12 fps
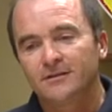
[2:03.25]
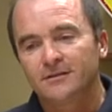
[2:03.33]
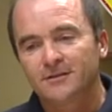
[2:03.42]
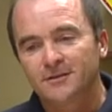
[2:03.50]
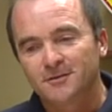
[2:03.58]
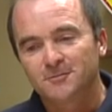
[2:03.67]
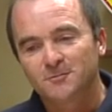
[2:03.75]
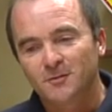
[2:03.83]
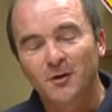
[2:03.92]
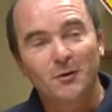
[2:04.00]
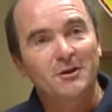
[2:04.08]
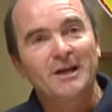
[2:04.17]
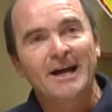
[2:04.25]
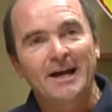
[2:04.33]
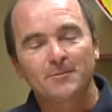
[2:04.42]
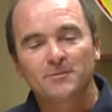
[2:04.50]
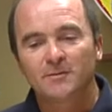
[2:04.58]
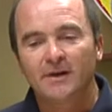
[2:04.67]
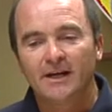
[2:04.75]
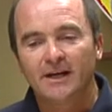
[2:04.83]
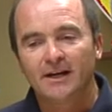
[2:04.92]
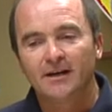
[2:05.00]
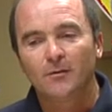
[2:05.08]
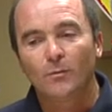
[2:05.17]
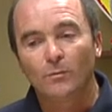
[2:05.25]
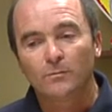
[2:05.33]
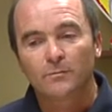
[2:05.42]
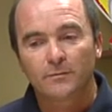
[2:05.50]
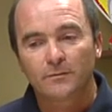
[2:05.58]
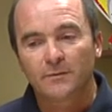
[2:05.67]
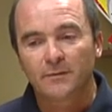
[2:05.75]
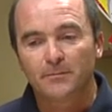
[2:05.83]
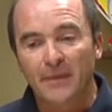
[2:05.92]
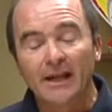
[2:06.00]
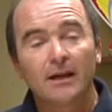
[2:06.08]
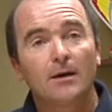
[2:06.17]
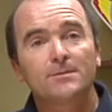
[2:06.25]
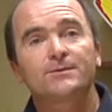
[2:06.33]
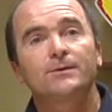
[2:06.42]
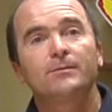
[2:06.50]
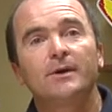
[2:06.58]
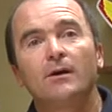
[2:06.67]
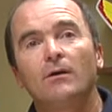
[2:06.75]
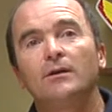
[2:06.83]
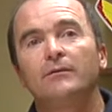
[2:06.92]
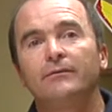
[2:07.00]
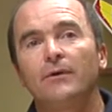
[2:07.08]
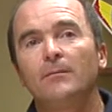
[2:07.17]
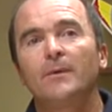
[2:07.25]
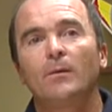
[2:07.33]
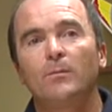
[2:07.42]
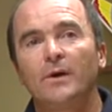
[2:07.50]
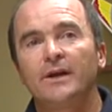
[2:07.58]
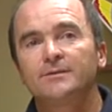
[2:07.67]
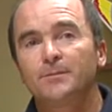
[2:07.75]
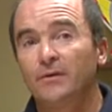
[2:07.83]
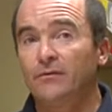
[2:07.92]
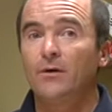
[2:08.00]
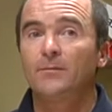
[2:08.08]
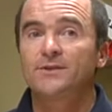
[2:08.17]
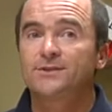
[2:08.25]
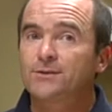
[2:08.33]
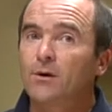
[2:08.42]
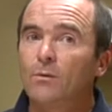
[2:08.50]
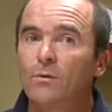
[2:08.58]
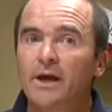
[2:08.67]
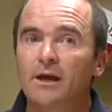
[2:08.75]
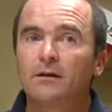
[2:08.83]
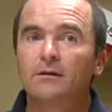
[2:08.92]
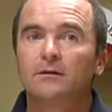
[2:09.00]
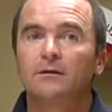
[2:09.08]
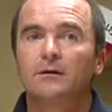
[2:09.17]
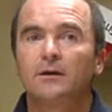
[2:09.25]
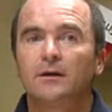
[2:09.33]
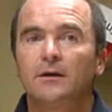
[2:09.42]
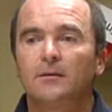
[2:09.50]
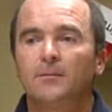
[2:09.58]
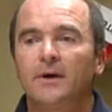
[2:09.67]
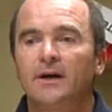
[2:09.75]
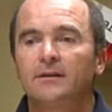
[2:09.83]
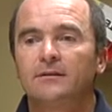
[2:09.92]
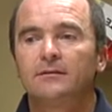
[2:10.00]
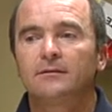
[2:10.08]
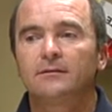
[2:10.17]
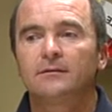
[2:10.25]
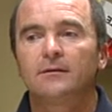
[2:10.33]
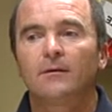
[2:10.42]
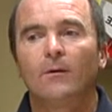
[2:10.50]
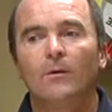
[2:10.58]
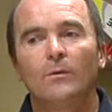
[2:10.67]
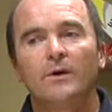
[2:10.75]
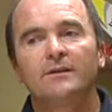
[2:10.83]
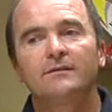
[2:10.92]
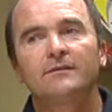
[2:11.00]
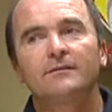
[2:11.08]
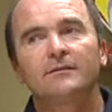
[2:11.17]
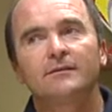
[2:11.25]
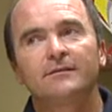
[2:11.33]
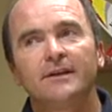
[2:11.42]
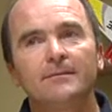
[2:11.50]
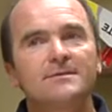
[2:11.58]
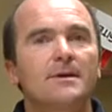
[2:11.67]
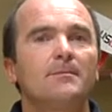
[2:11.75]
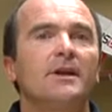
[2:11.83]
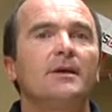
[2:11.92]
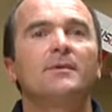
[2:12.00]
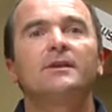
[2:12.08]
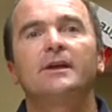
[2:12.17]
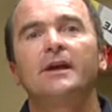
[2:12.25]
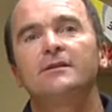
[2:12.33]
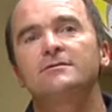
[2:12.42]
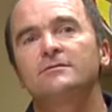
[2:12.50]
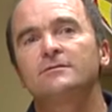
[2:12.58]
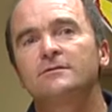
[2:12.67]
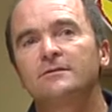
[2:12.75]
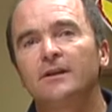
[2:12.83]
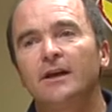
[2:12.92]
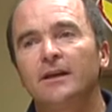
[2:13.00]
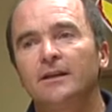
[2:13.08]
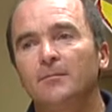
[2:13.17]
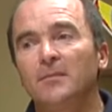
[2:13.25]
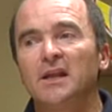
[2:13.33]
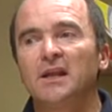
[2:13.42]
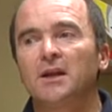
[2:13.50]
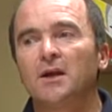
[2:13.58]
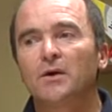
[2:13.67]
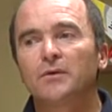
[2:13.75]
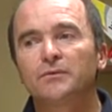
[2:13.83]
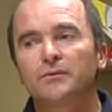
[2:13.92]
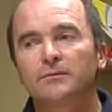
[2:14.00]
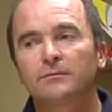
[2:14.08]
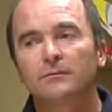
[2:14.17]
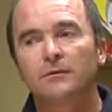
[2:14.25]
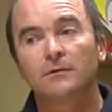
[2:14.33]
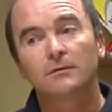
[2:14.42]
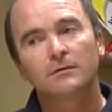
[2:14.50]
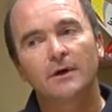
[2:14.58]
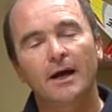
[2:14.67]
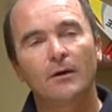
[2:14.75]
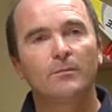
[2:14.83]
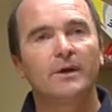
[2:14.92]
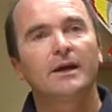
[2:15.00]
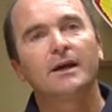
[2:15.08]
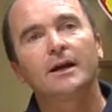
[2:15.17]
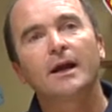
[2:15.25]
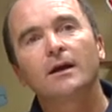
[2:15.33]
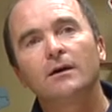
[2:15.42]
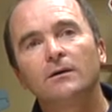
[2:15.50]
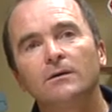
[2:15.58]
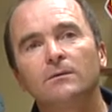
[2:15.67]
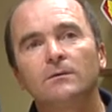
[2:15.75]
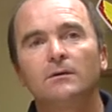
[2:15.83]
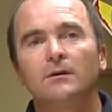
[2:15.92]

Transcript: a long time, mainly observing all the foam airplanes performing so well, but always seeing some limitations in the meaning of, how big can I go?